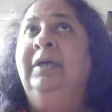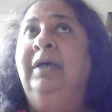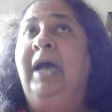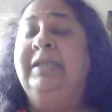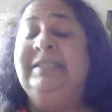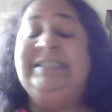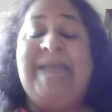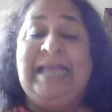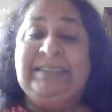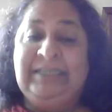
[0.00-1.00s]

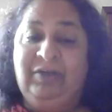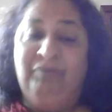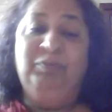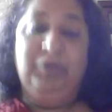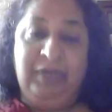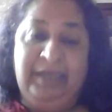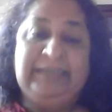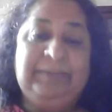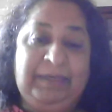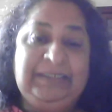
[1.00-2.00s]
understanding of what our
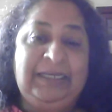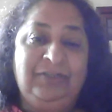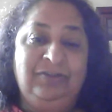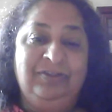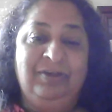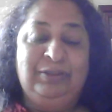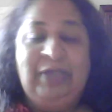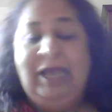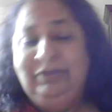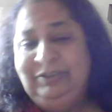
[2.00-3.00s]
expectations are. So
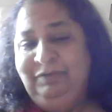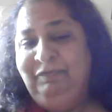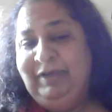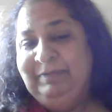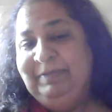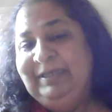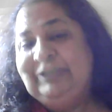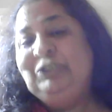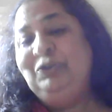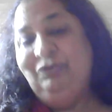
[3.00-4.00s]
how did you find being a
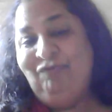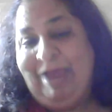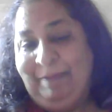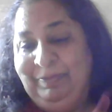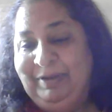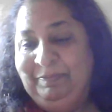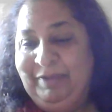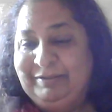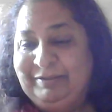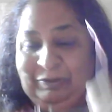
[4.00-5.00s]
student rep? Let me
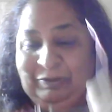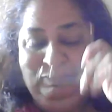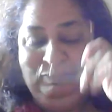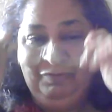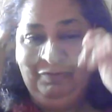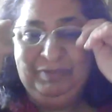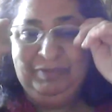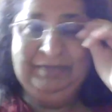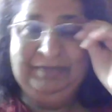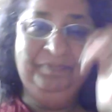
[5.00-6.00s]
ask you before
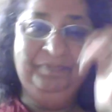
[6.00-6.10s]
we...